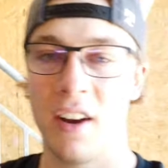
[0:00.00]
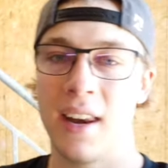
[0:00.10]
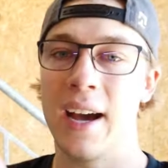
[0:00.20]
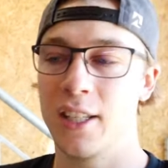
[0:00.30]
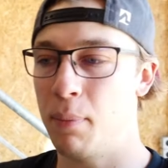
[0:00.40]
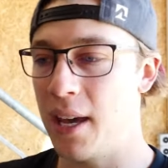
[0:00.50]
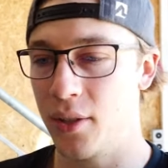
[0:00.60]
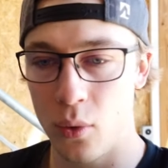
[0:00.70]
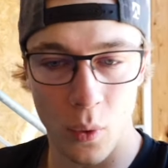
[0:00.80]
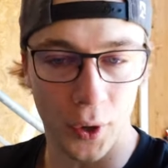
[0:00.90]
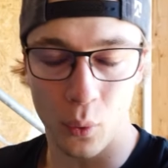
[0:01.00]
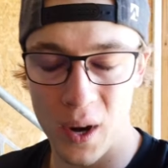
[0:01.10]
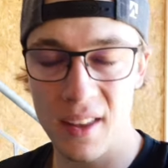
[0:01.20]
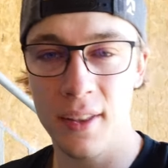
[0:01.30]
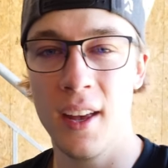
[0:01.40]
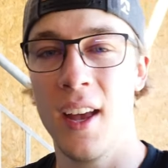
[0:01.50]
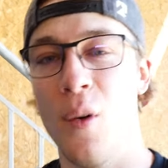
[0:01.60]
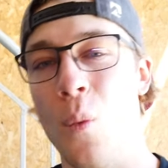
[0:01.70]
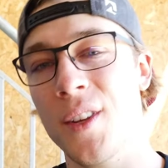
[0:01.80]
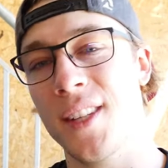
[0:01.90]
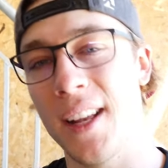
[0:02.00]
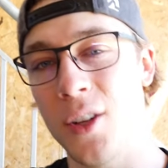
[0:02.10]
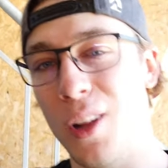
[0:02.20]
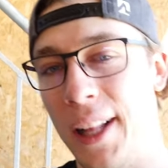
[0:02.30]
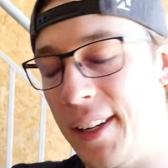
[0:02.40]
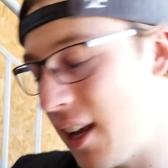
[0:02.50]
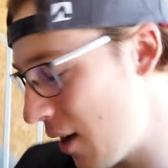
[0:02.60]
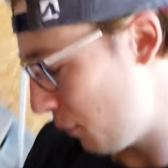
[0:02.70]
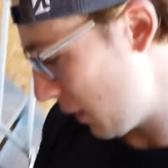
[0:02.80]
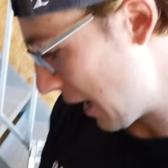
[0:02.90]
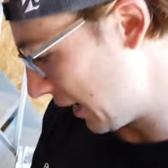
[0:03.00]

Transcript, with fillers: have a nice space to work with. Once that's all cleaned up,